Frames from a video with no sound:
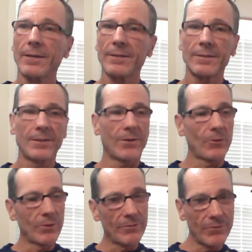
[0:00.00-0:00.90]
you know, I
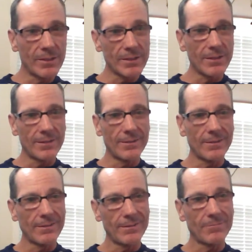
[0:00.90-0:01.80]
revisited
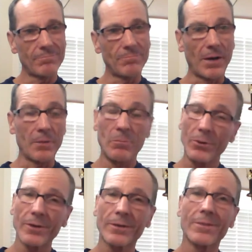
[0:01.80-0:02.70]
my
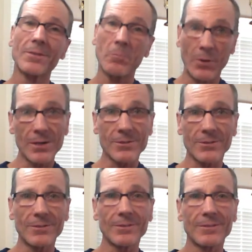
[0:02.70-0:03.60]
book, The
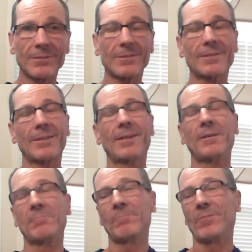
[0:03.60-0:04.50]
Puzzle,
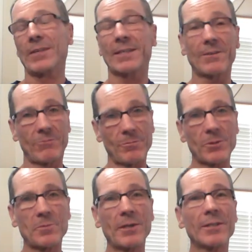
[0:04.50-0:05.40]
A Gift from
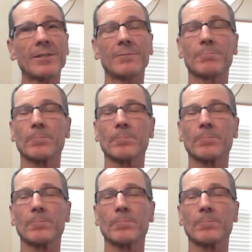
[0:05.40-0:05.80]
Spirit,